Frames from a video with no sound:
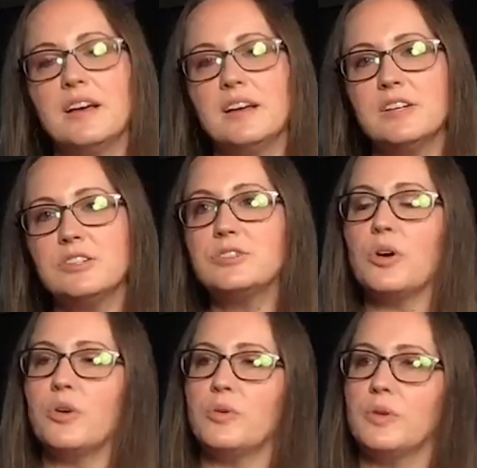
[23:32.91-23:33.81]

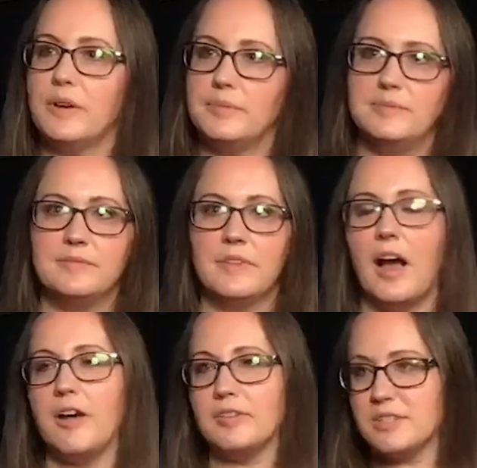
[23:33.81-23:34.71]
So
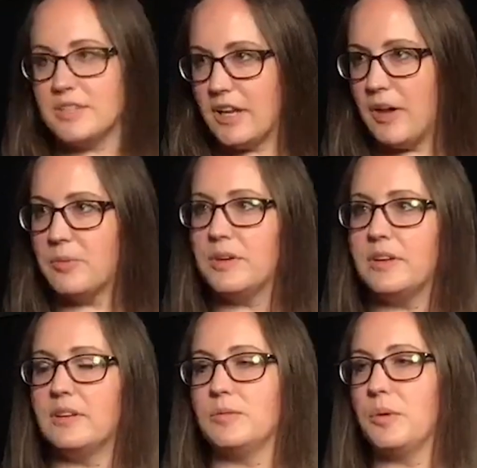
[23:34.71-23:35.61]
obviously
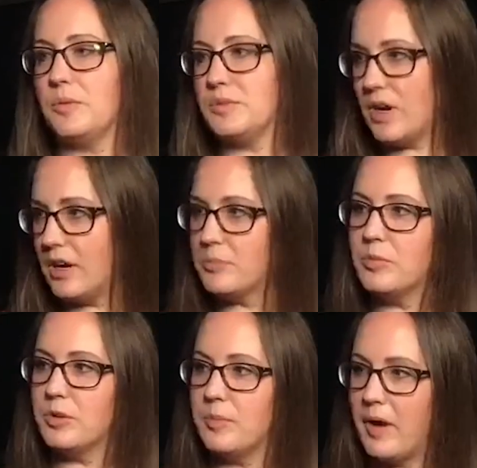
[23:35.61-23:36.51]
we would talk
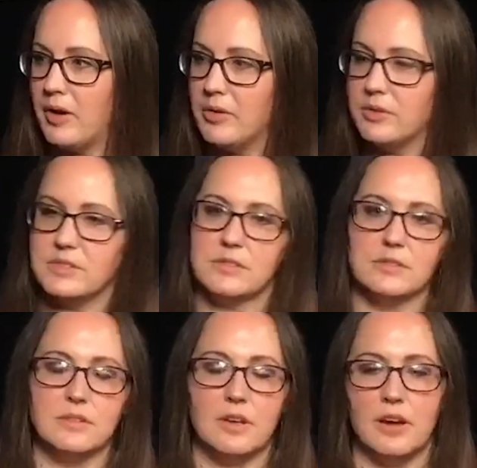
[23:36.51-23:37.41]
more about
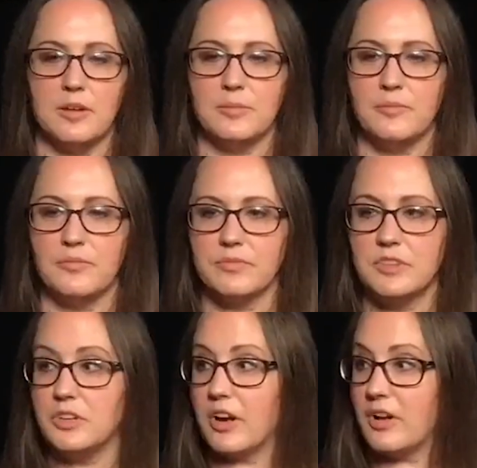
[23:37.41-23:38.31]

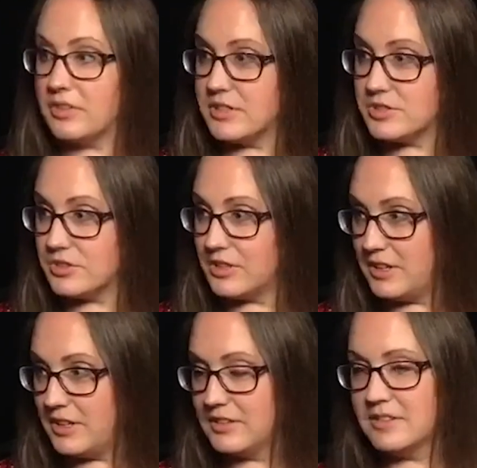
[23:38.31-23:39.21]
your health
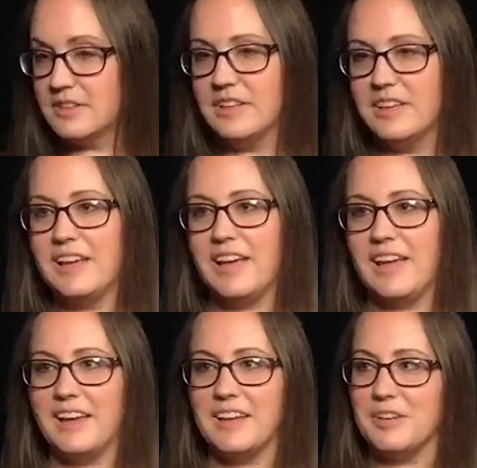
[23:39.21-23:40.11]
history
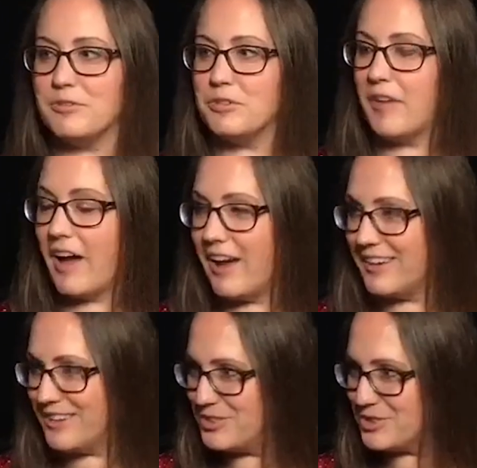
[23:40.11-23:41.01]
and if you've had
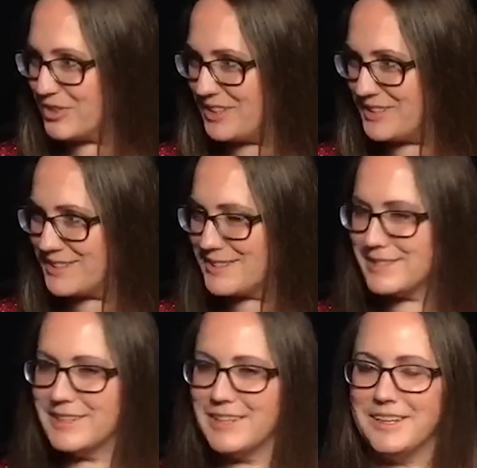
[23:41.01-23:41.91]
injuries.
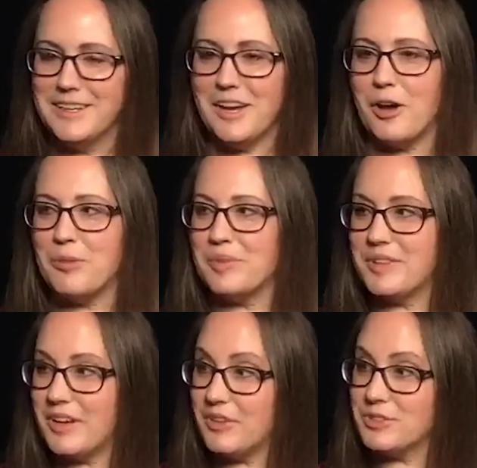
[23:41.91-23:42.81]
But
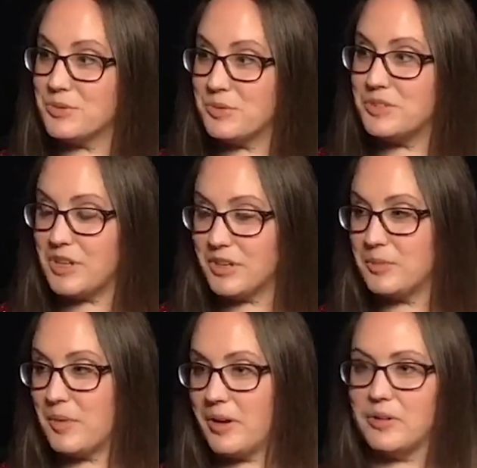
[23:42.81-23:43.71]
then also we talk
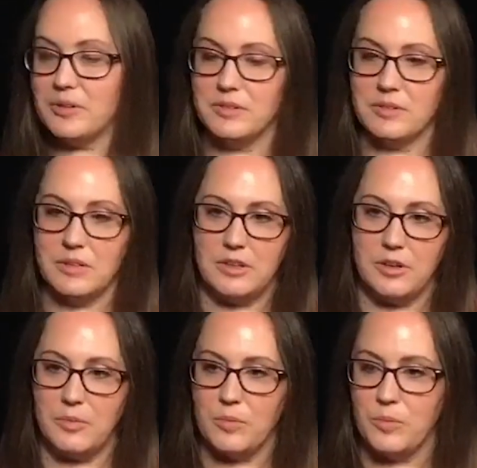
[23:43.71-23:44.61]
about,
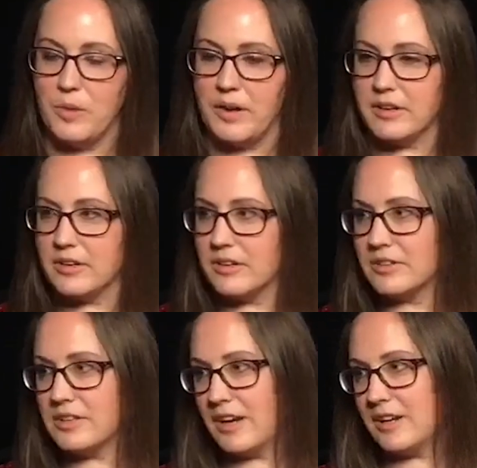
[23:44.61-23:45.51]
what your
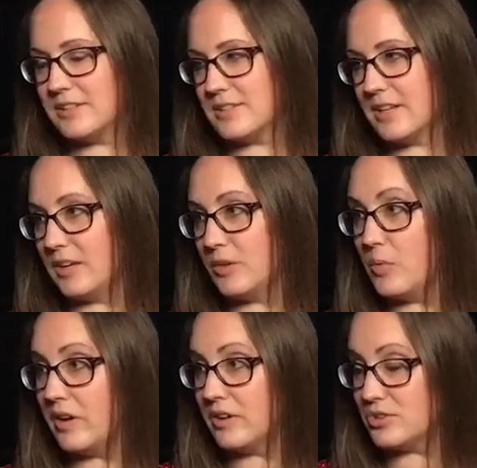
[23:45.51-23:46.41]
diet is like,
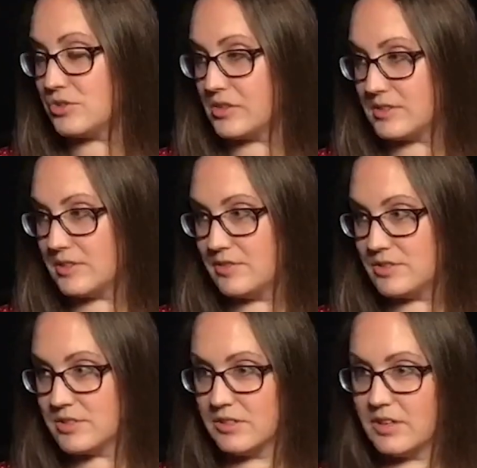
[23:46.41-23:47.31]
what your stress
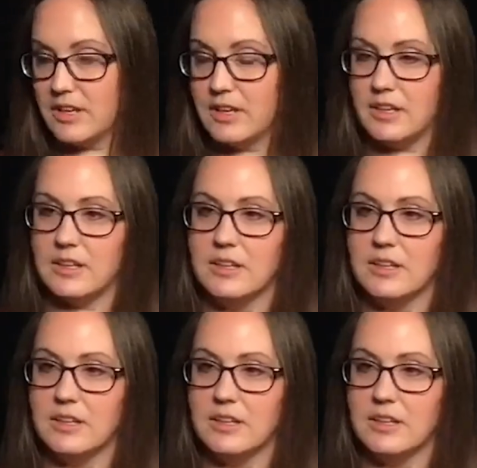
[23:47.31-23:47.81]
levels are like.